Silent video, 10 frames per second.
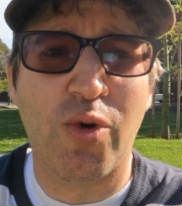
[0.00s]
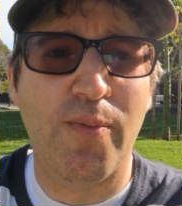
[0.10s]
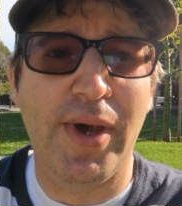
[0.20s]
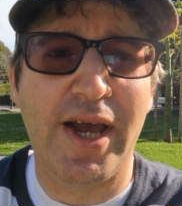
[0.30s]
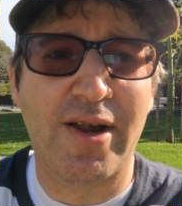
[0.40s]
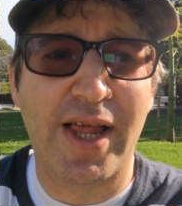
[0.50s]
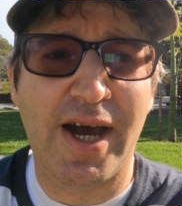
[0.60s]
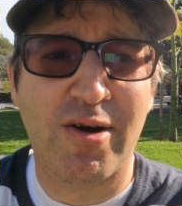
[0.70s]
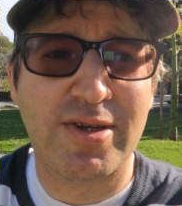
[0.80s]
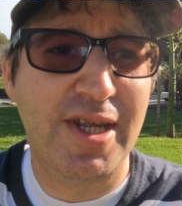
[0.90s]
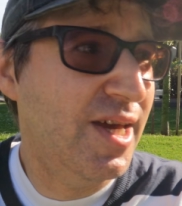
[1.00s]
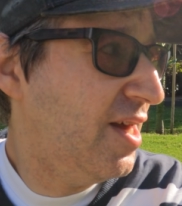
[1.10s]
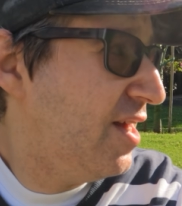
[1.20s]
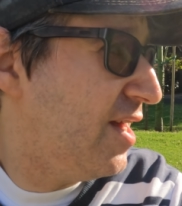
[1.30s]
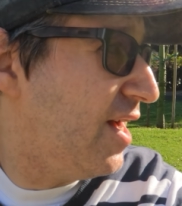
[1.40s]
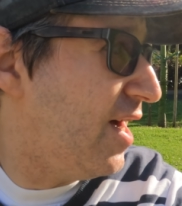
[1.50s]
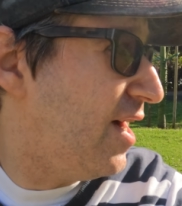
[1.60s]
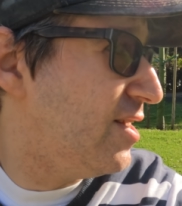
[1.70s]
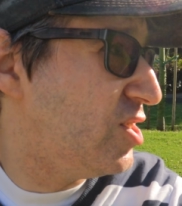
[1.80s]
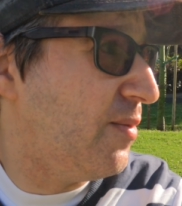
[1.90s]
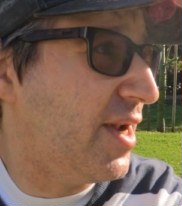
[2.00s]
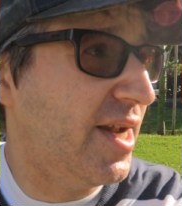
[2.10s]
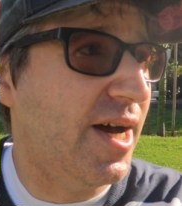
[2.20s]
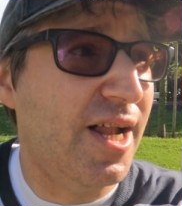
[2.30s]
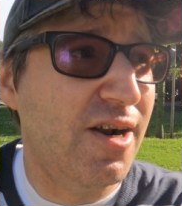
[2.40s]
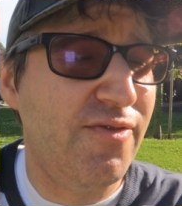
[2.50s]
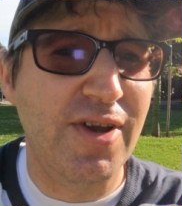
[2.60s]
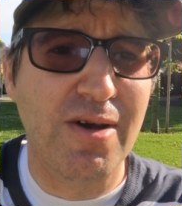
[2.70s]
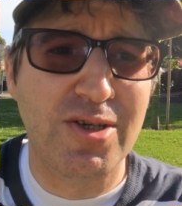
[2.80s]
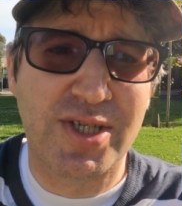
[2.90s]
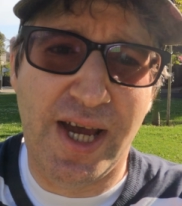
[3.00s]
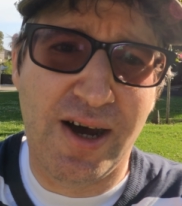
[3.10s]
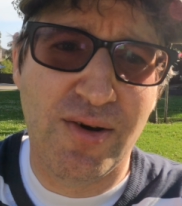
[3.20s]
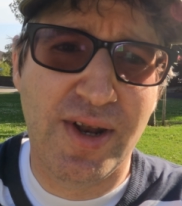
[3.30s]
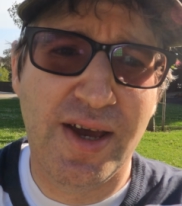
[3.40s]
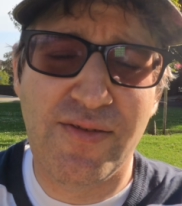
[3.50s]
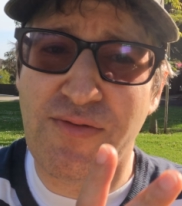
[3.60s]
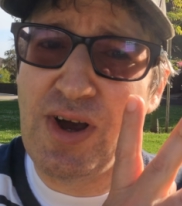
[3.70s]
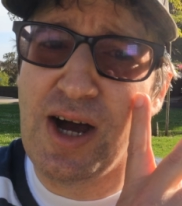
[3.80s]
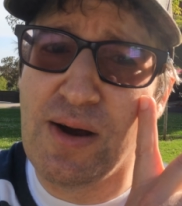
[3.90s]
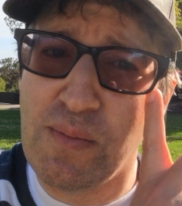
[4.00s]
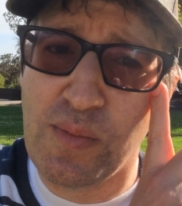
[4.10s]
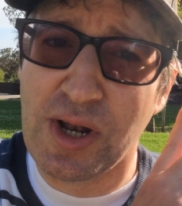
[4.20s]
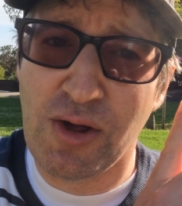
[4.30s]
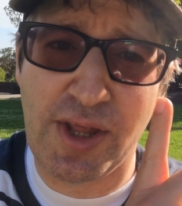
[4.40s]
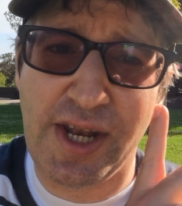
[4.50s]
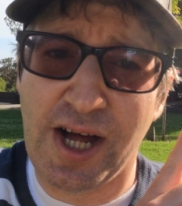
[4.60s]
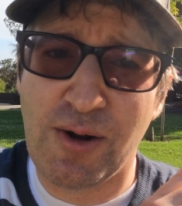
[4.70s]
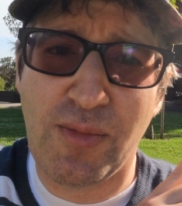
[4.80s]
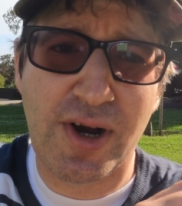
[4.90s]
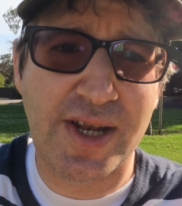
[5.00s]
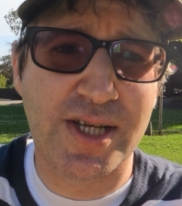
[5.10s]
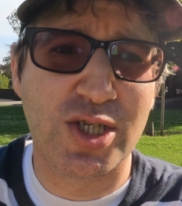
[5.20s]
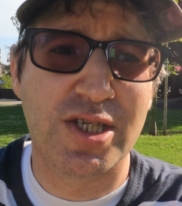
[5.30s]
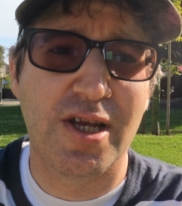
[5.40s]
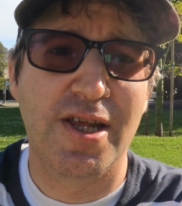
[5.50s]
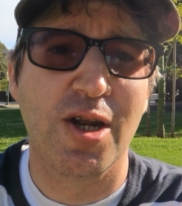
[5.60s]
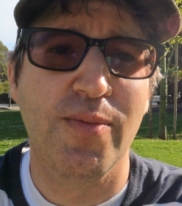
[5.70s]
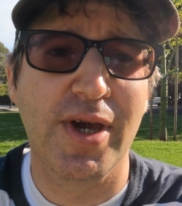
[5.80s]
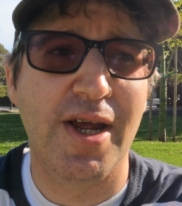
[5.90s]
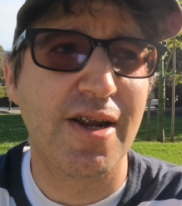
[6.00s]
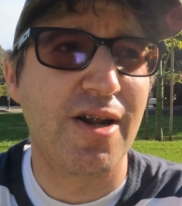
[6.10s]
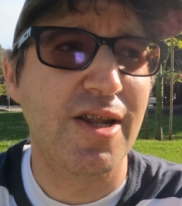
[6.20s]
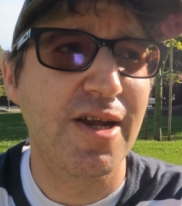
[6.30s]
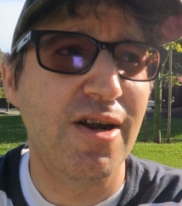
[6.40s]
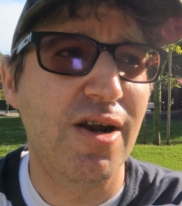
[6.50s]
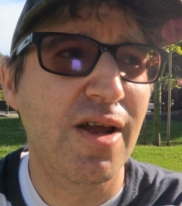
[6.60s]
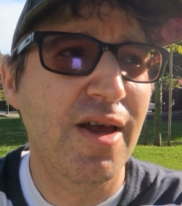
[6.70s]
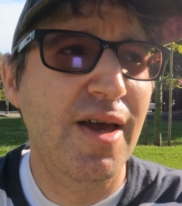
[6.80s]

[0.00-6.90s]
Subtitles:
bail out Gemini dollar if it goes down below the dollar mark? That's a little bit unclear.